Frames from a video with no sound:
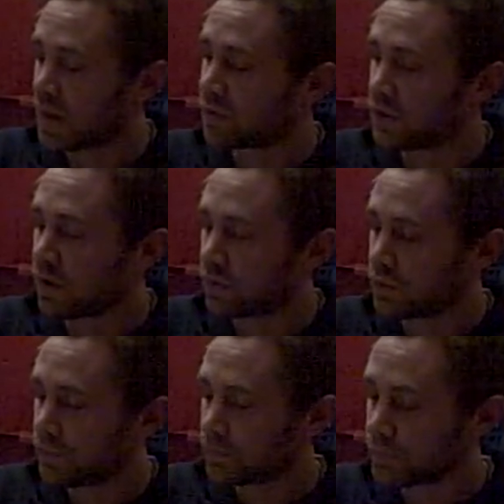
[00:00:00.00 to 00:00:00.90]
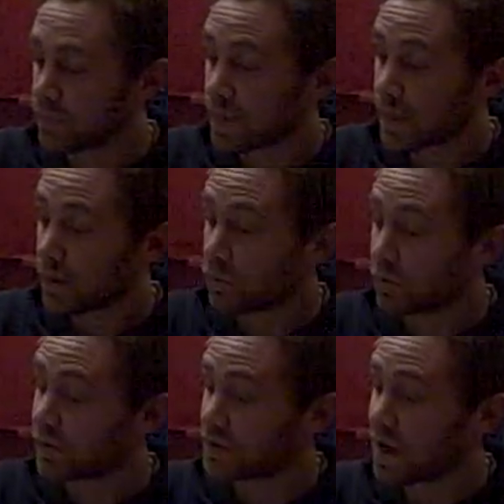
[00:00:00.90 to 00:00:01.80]
ourselves.
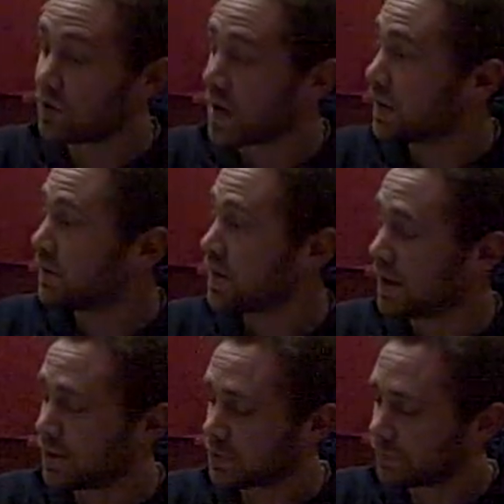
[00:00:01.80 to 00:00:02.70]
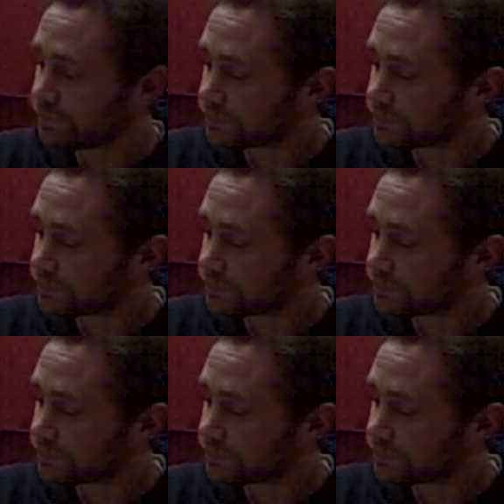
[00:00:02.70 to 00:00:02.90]
What does our reality tell us?